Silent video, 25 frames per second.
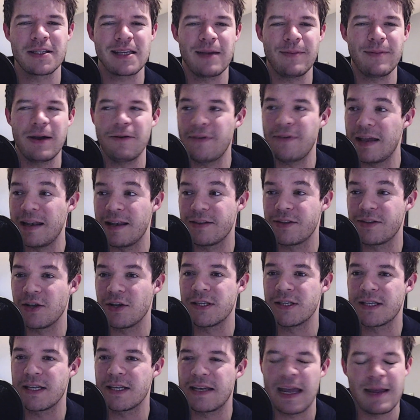about Valentine's
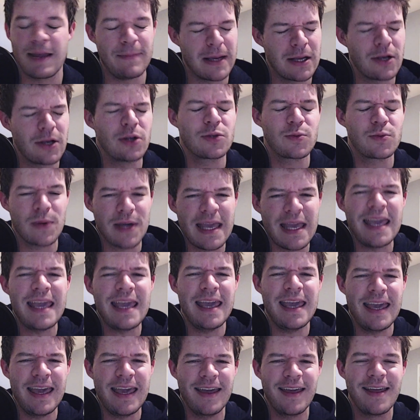today, because we're
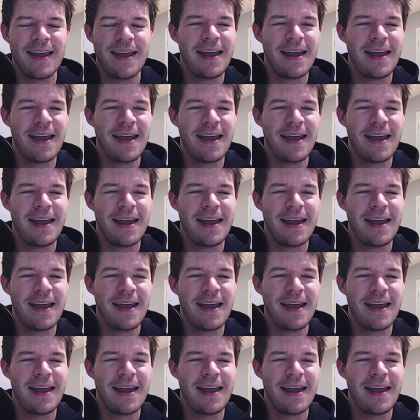here